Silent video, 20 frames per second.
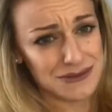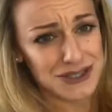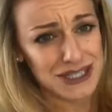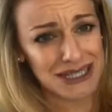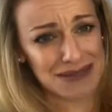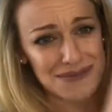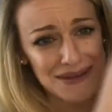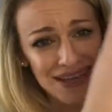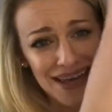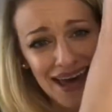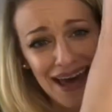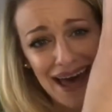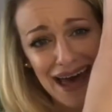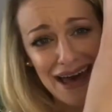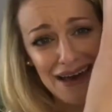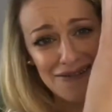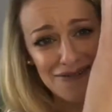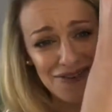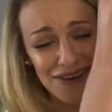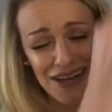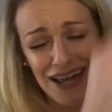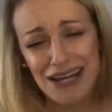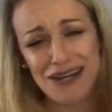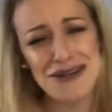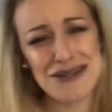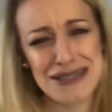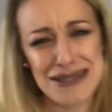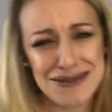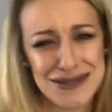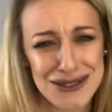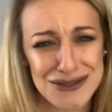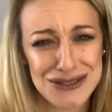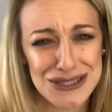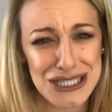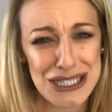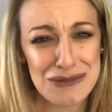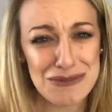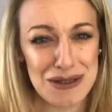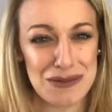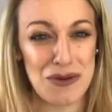Just be careful, I know it sounds so
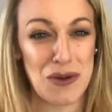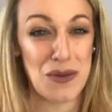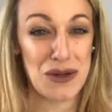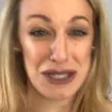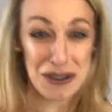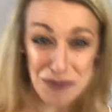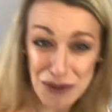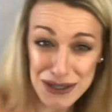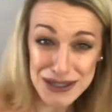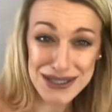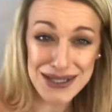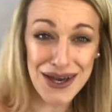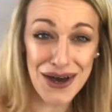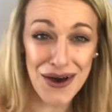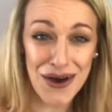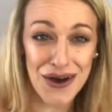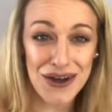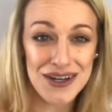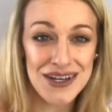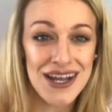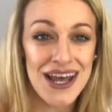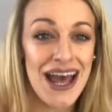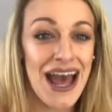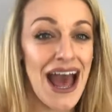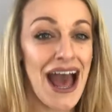stupid, but when you're putting it on,